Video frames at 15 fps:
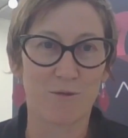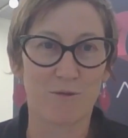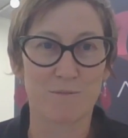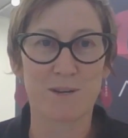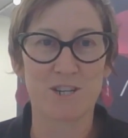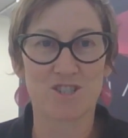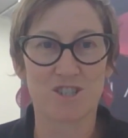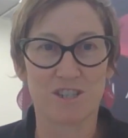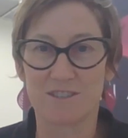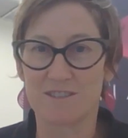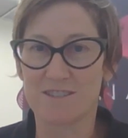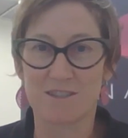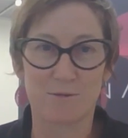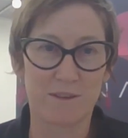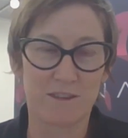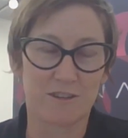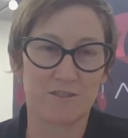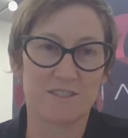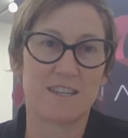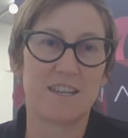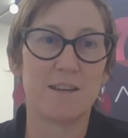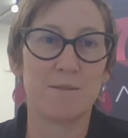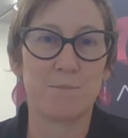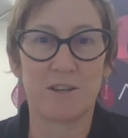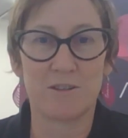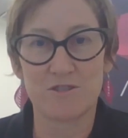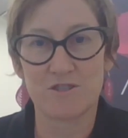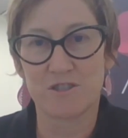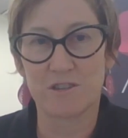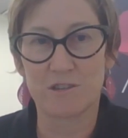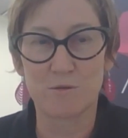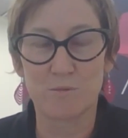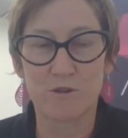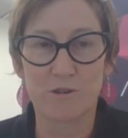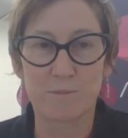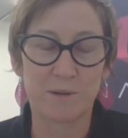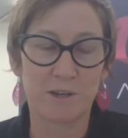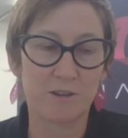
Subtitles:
no emissions. So whether it's air pollution or water